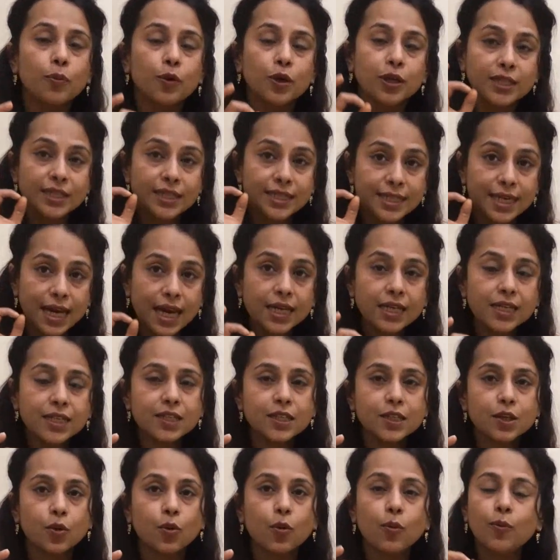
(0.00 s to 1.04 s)
a
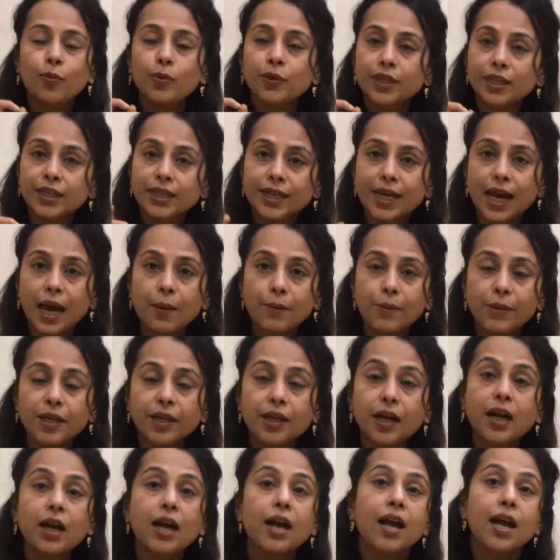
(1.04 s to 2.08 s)
telescope with a camera
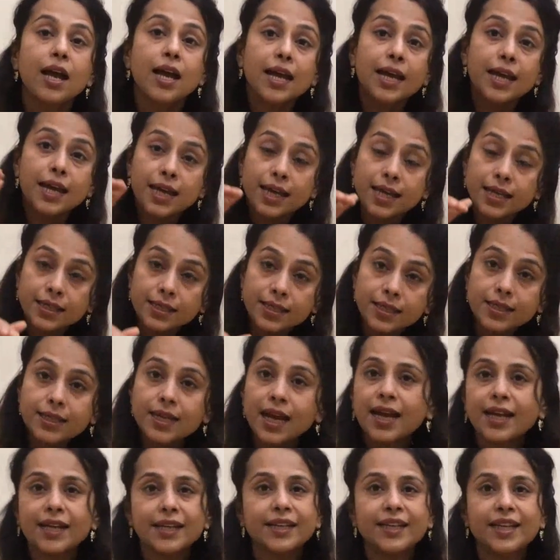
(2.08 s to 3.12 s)

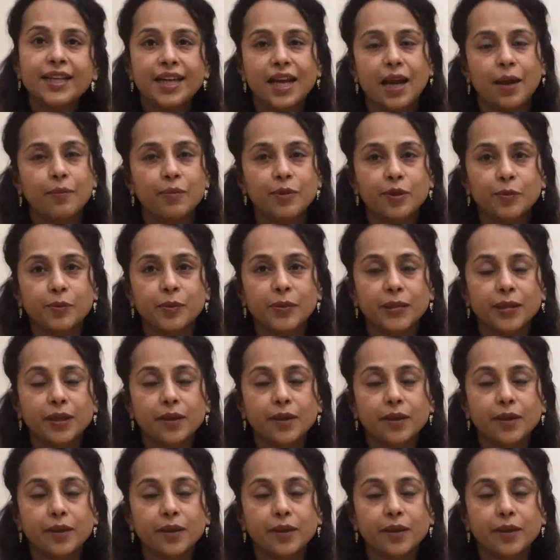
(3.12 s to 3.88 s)
inside the abdomen.